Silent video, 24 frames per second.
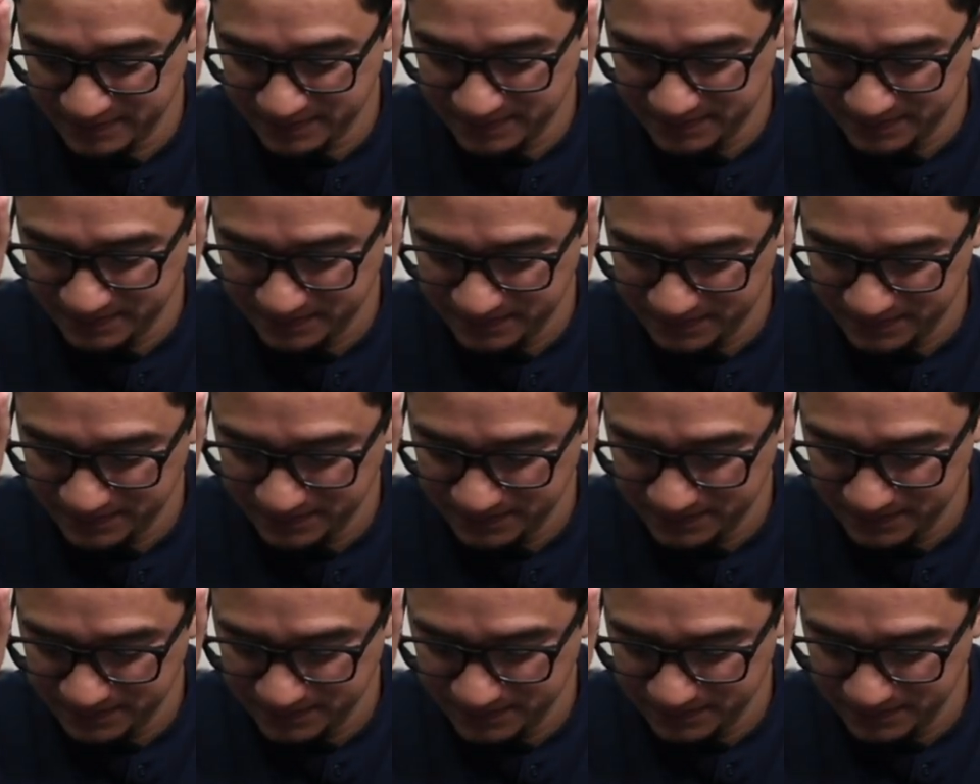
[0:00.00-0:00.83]

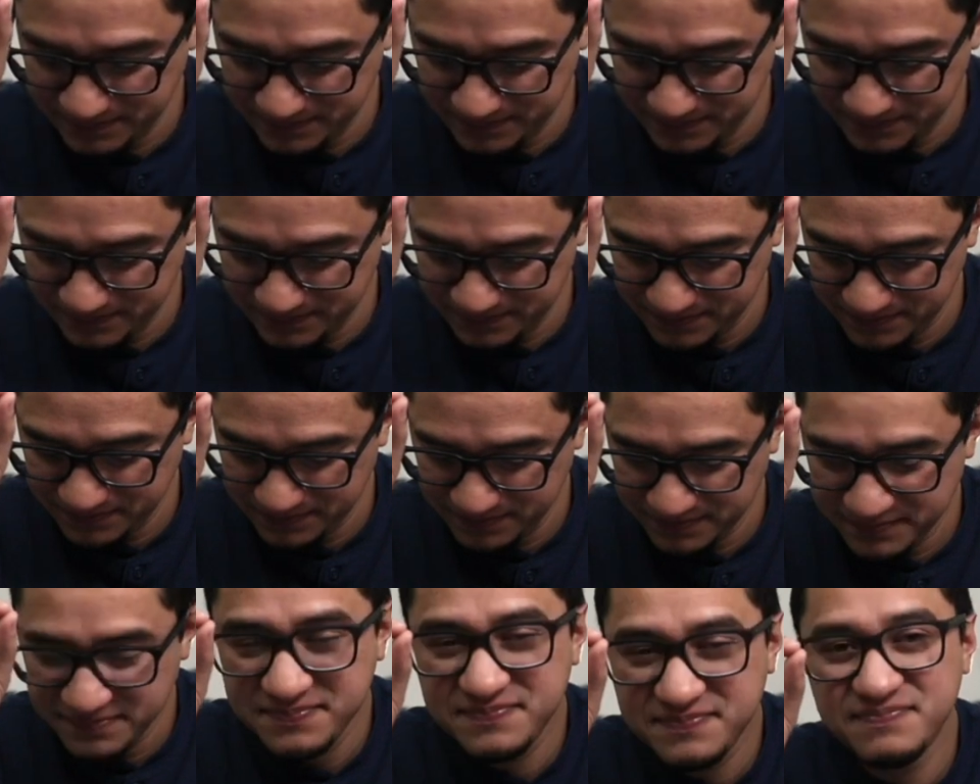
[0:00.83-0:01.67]

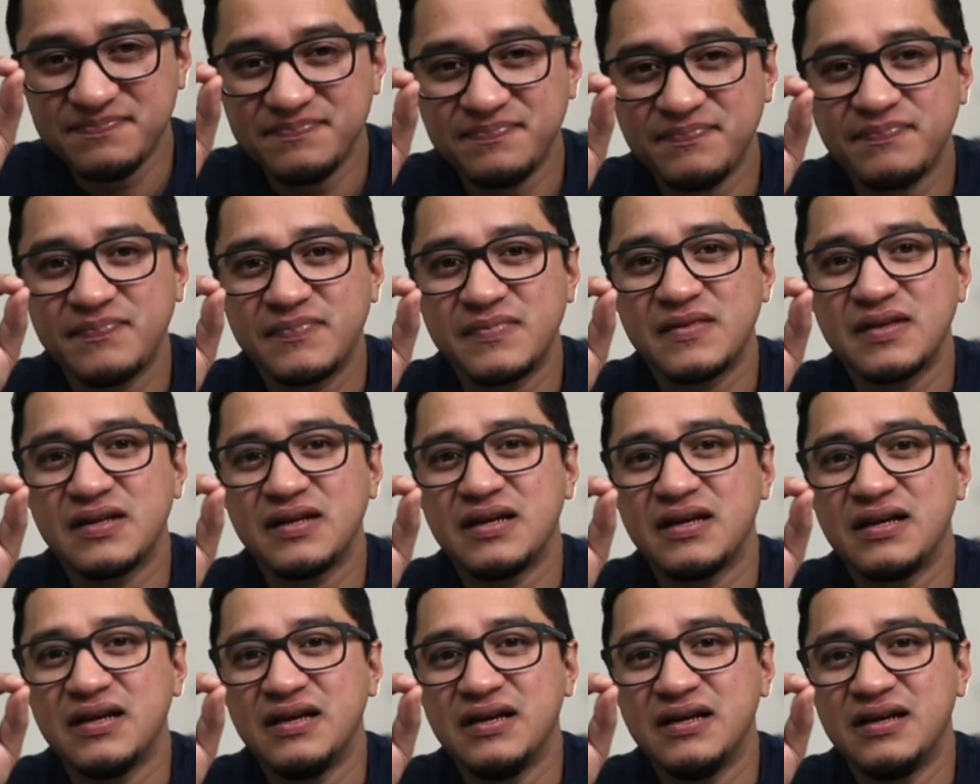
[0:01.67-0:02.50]

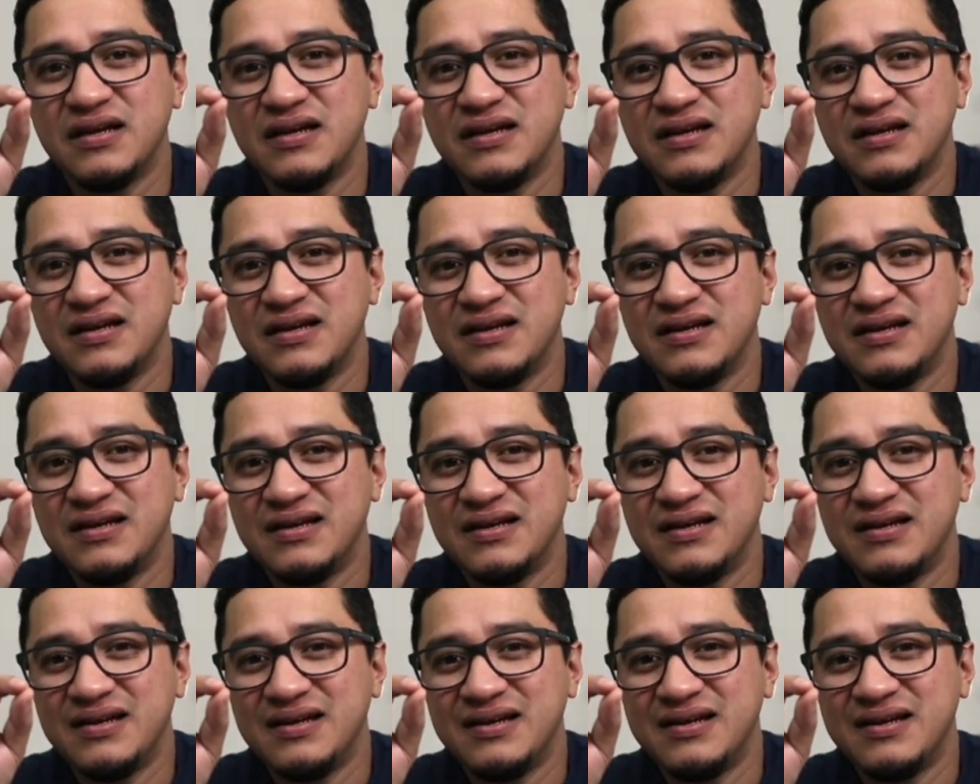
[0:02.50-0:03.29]
No one is speaking in this clip.